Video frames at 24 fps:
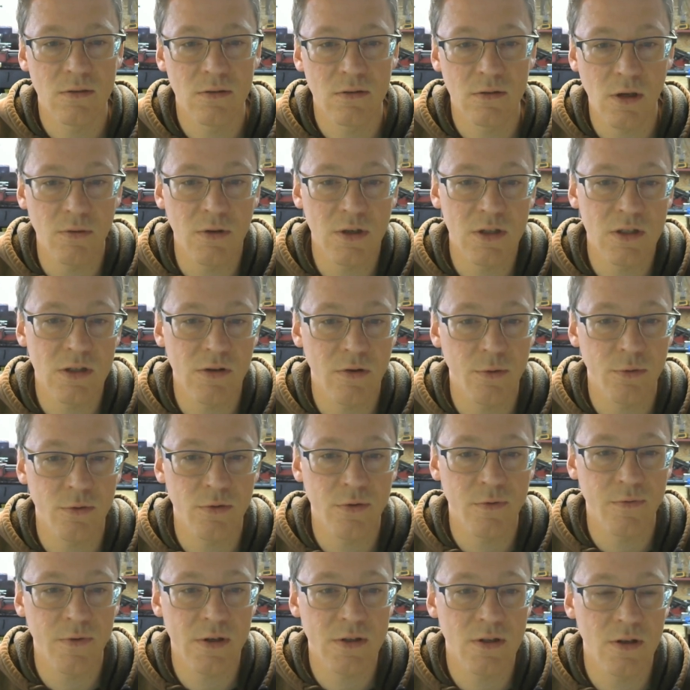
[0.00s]
don't necessarily want
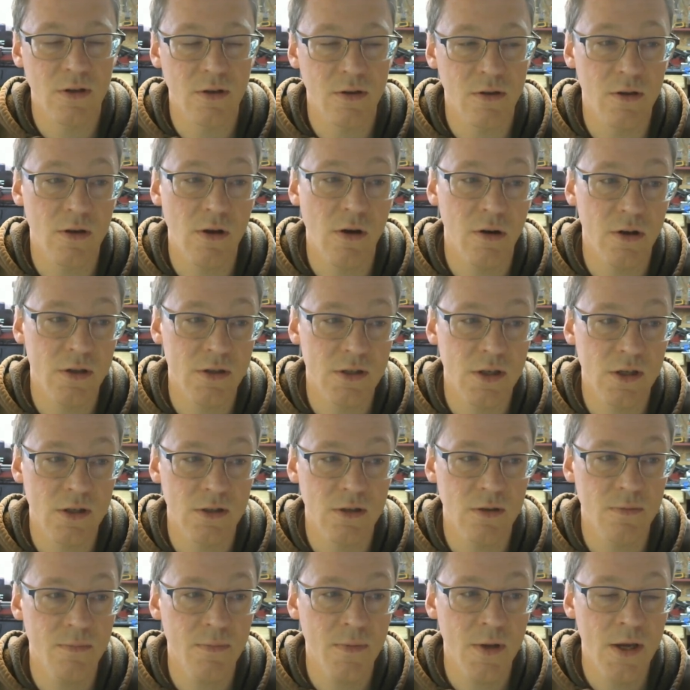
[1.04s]
to invest in another collet
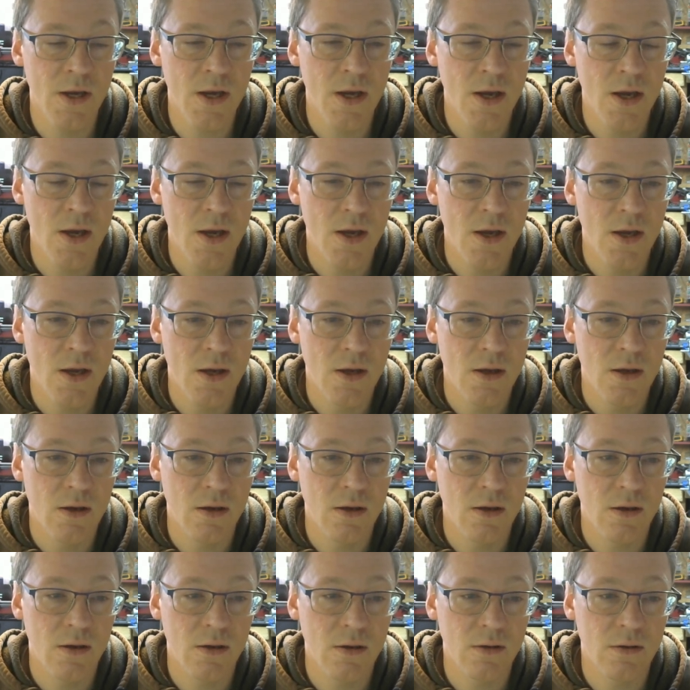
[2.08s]
system.
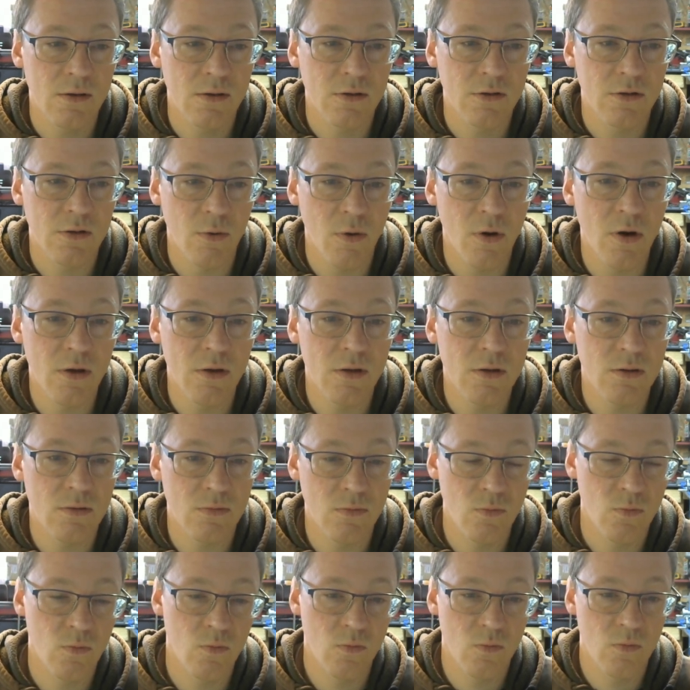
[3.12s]
So I
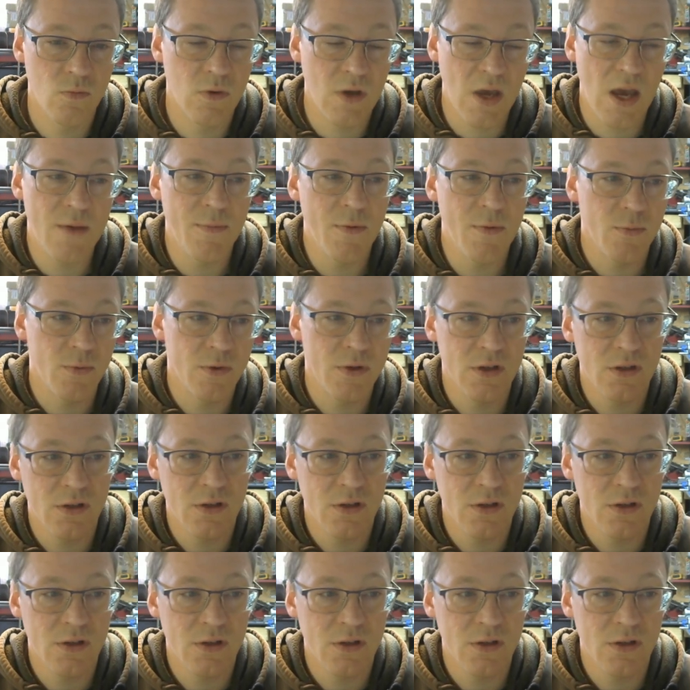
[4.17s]
came up with this